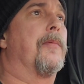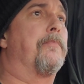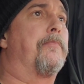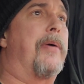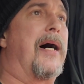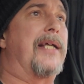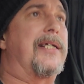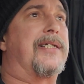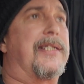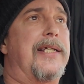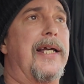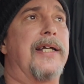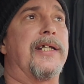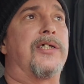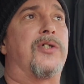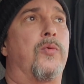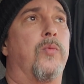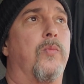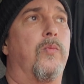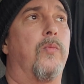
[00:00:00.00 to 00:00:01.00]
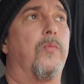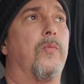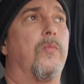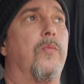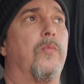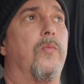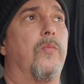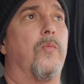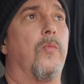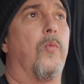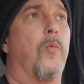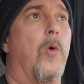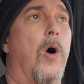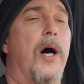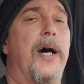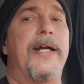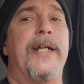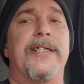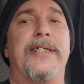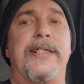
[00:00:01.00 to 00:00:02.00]
but since
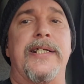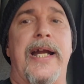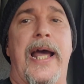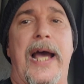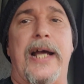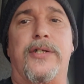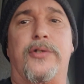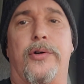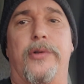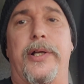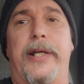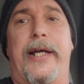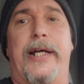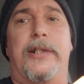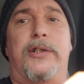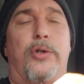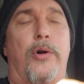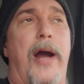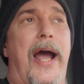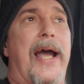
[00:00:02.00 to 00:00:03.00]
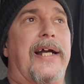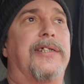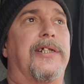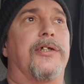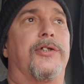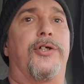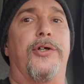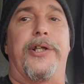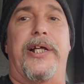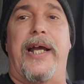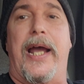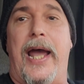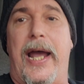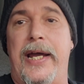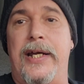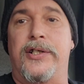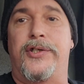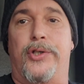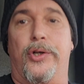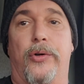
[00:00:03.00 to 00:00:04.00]
one is naturally attracted to the
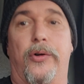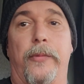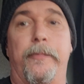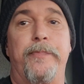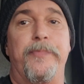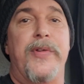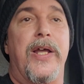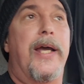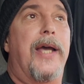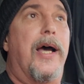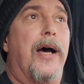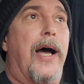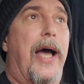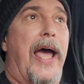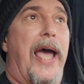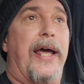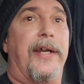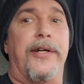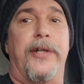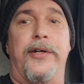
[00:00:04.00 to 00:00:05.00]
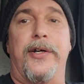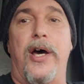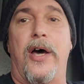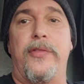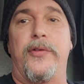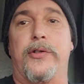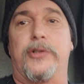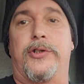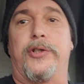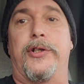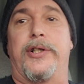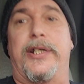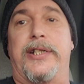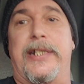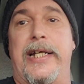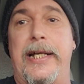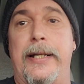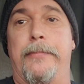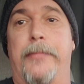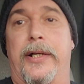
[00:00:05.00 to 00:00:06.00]
angel and another to the
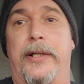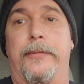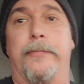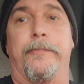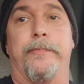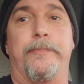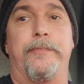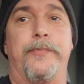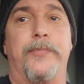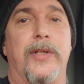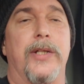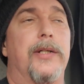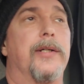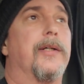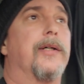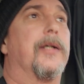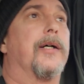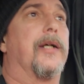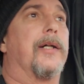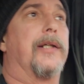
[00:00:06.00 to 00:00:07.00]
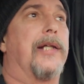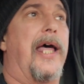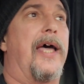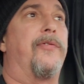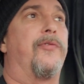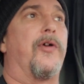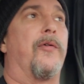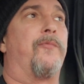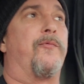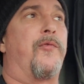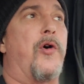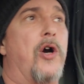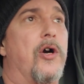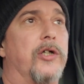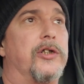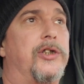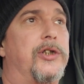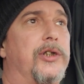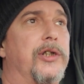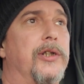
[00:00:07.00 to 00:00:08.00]
demon, let the
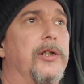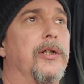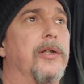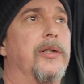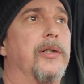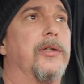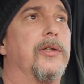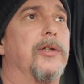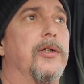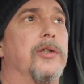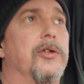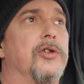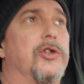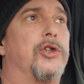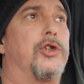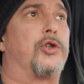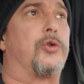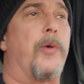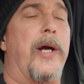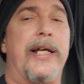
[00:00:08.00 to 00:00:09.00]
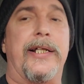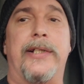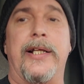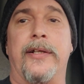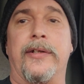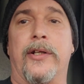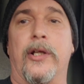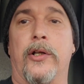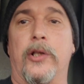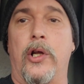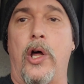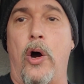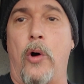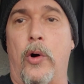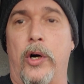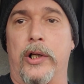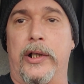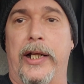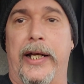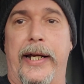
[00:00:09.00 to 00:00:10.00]
first strengthen the
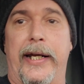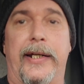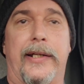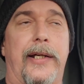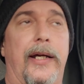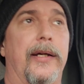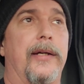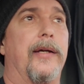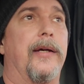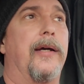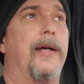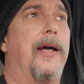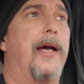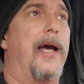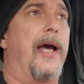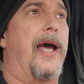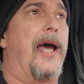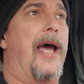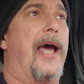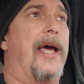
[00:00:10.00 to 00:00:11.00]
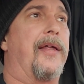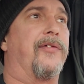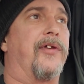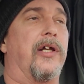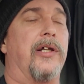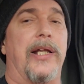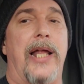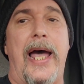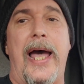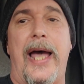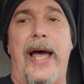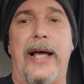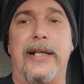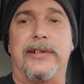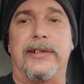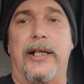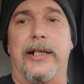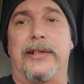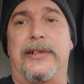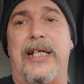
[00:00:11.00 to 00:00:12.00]
lower link and the
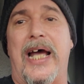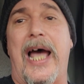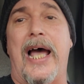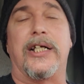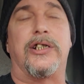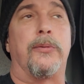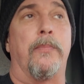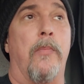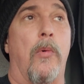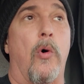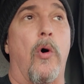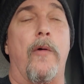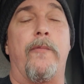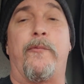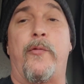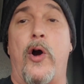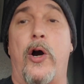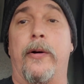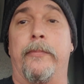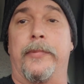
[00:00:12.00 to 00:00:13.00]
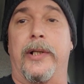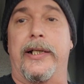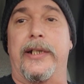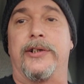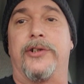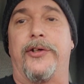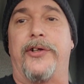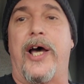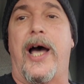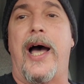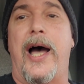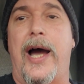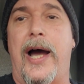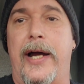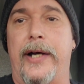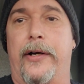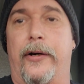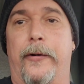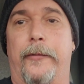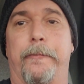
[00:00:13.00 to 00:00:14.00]
last attach more firmly to the
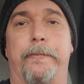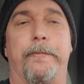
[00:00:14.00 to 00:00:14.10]
higher.